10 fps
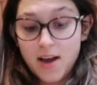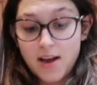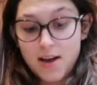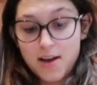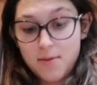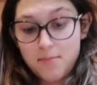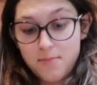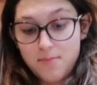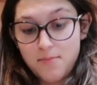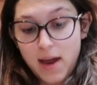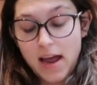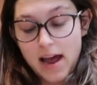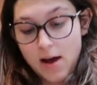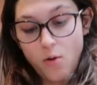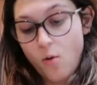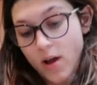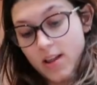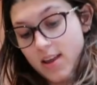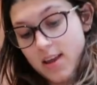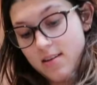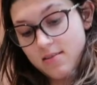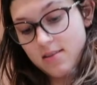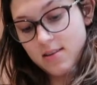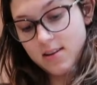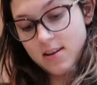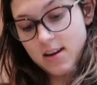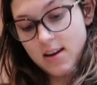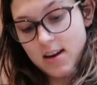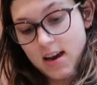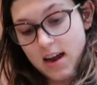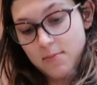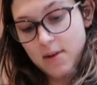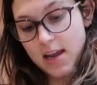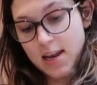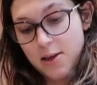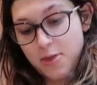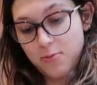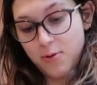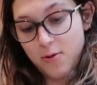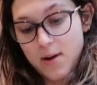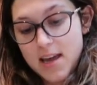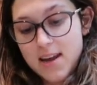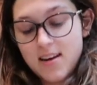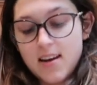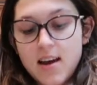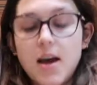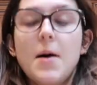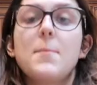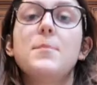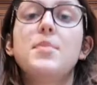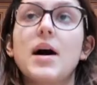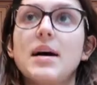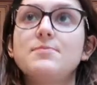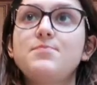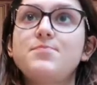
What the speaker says: by how quickly I'm getting through it. But